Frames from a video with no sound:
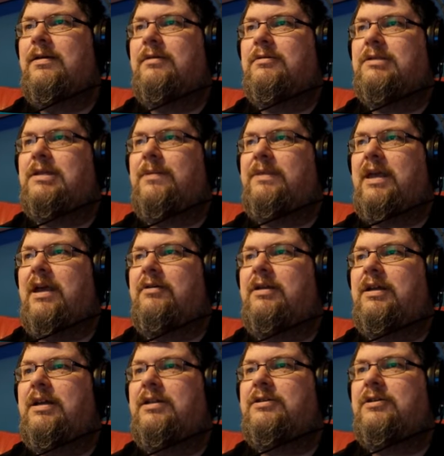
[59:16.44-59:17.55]
You step down
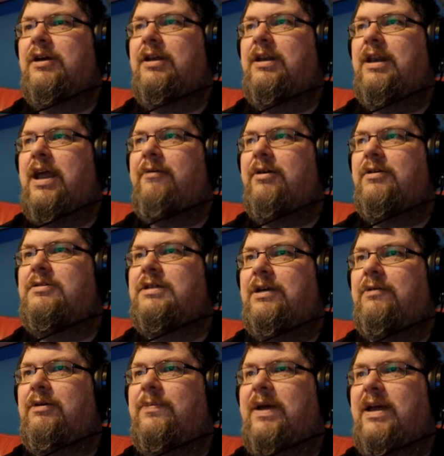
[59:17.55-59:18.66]
and enter a narrow
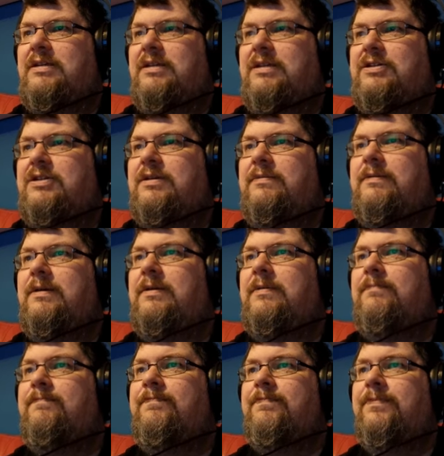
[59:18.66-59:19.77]
secret passage.
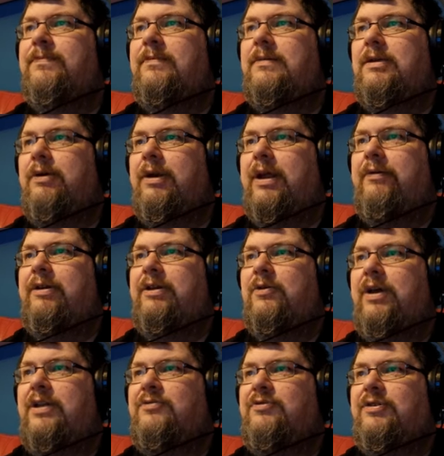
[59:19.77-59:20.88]
You are now in
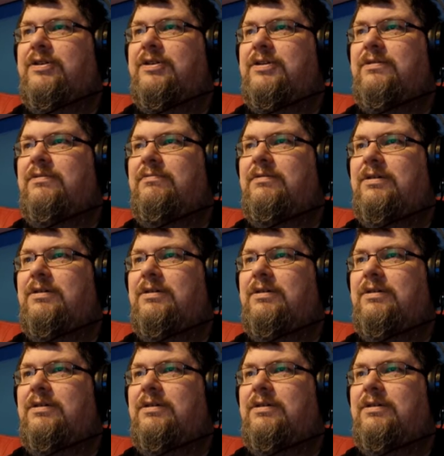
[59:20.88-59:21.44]
your entrance.